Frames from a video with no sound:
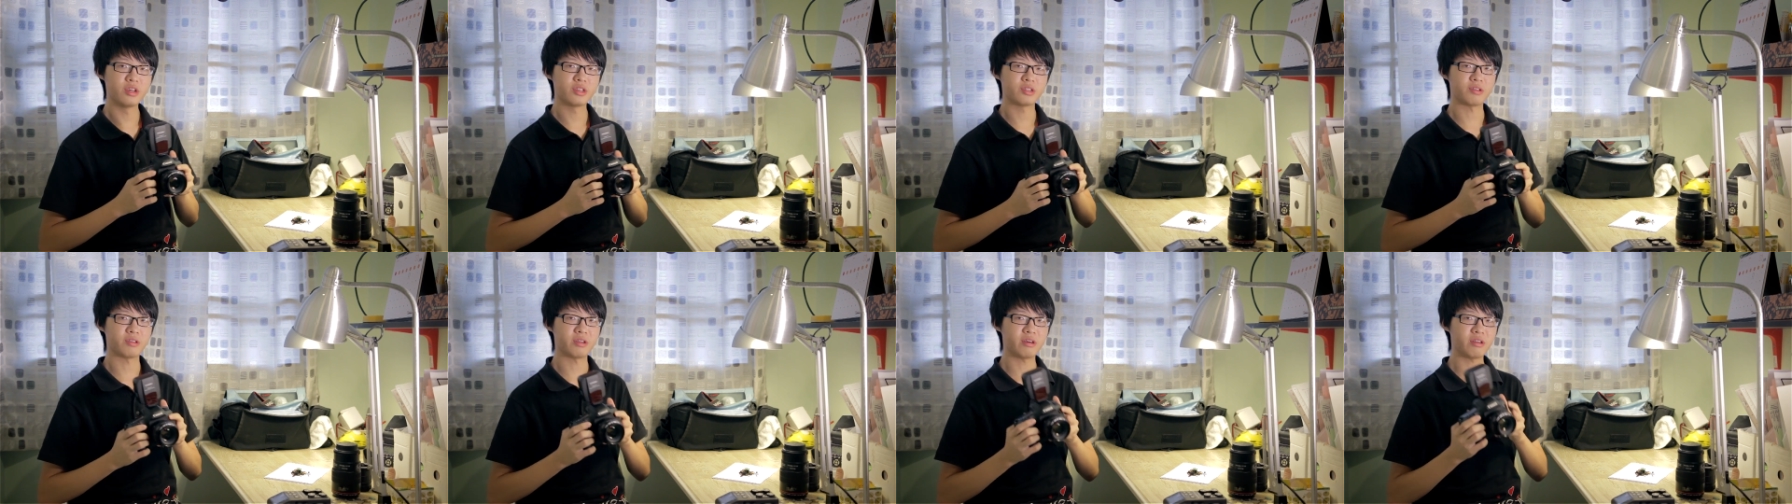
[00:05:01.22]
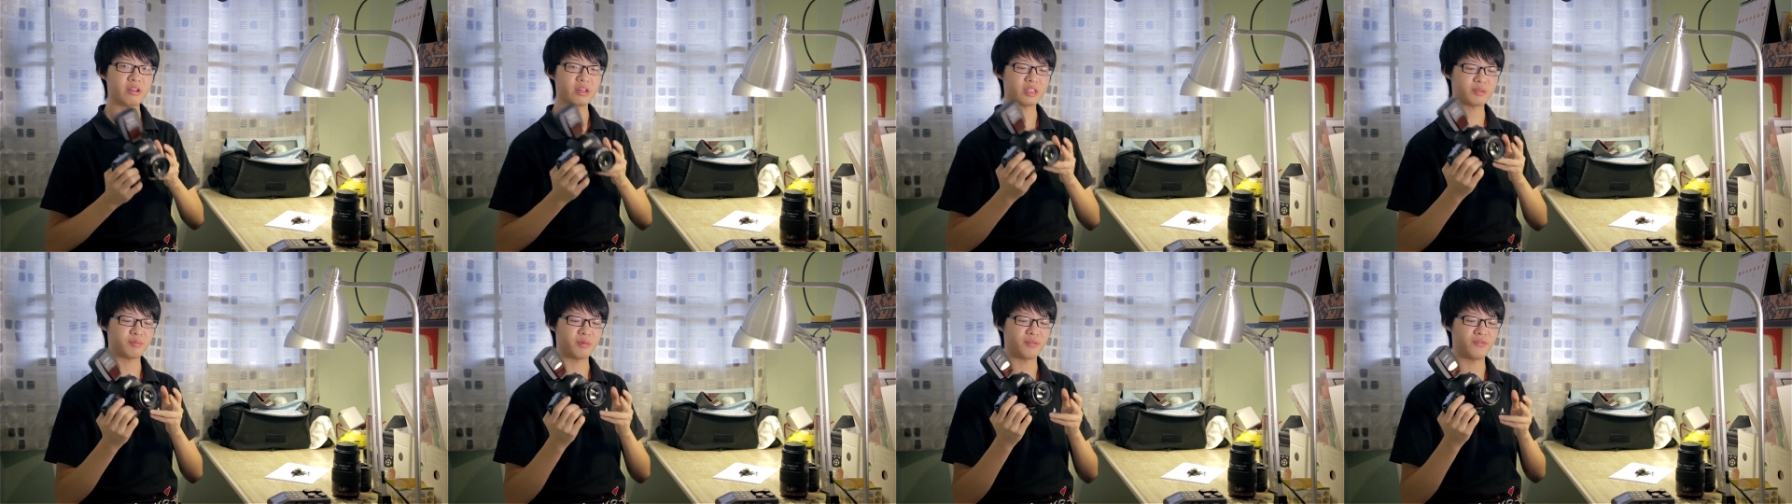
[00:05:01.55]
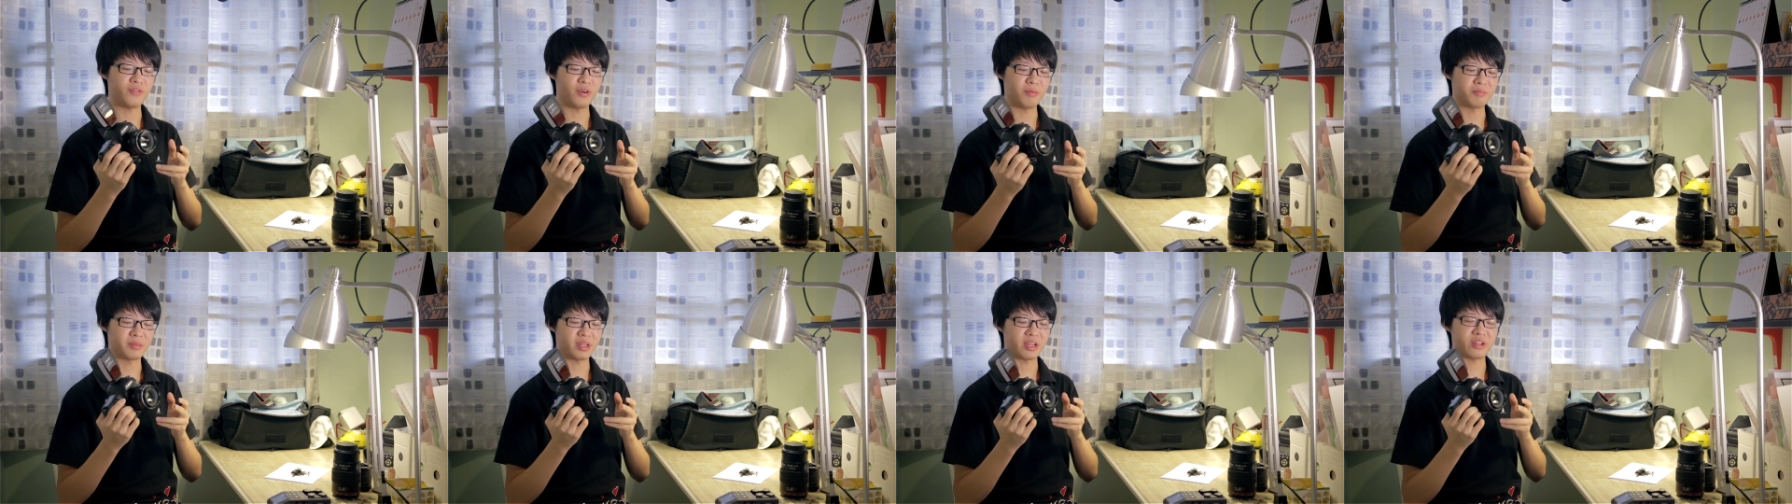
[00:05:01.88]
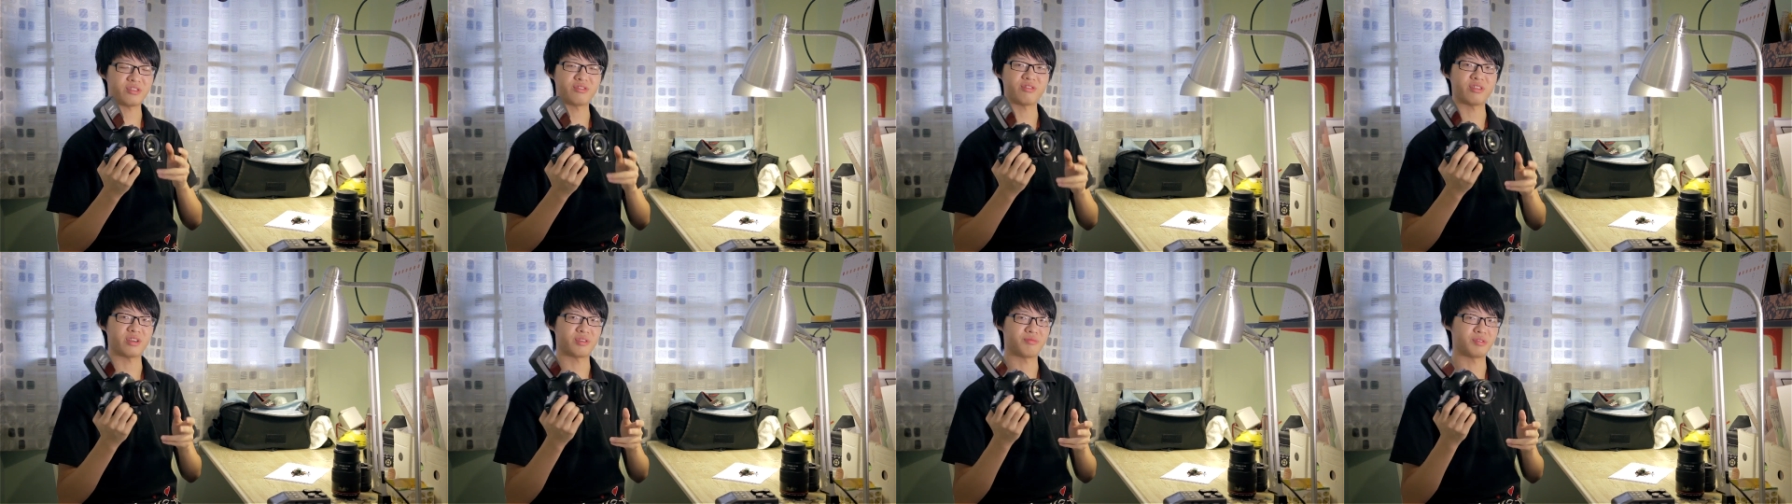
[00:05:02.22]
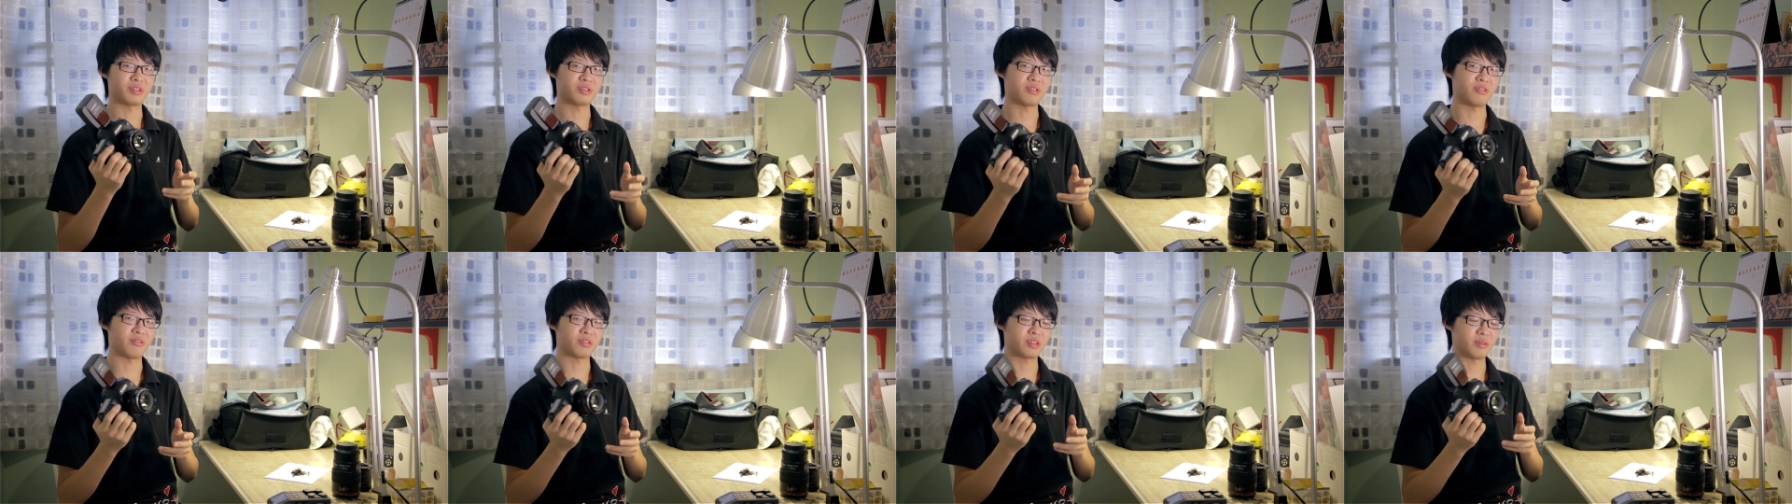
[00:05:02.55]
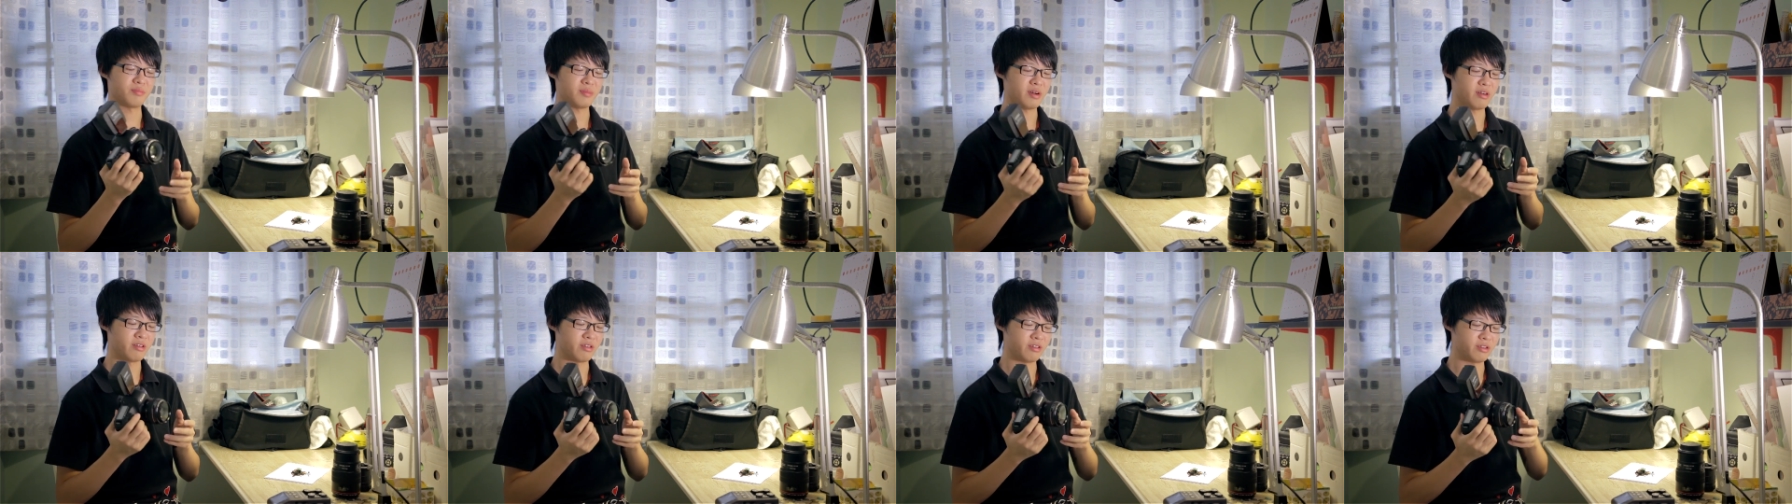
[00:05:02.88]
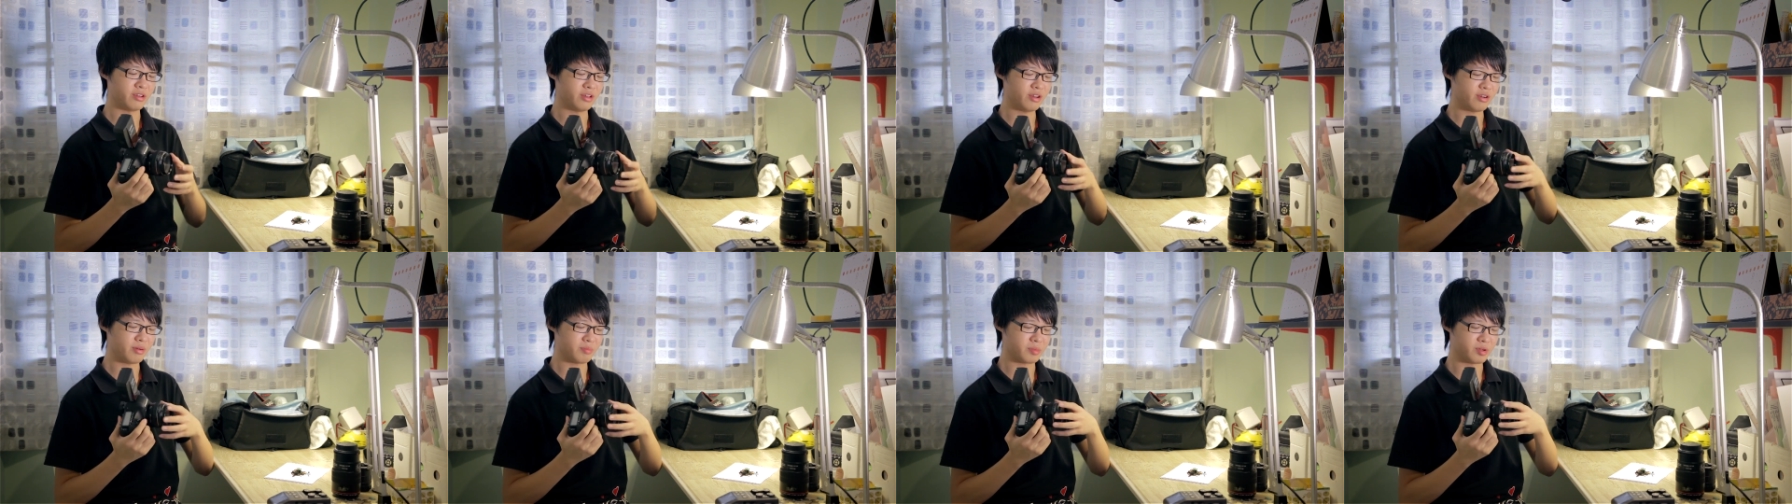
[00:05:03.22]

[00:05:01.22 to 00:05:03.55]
So now let's perform that trick we talked about earlier.